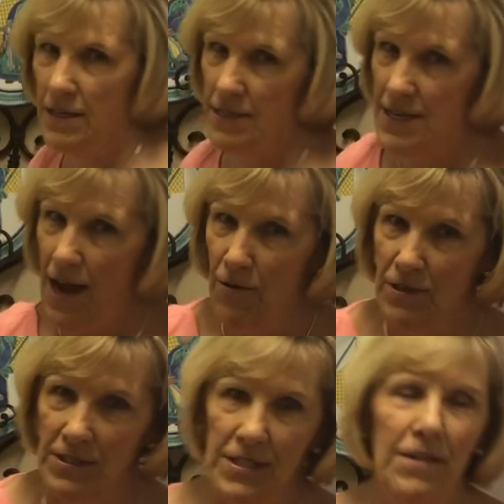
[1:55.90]
our
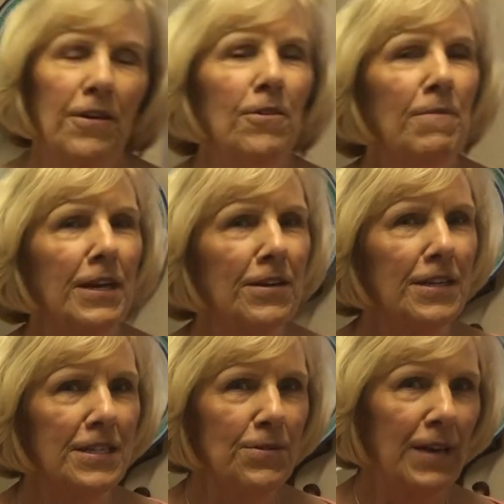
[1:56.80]
towels. Oh my
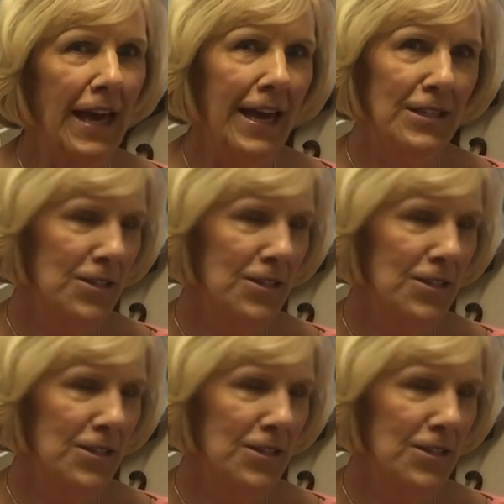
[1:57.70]
goodness, we had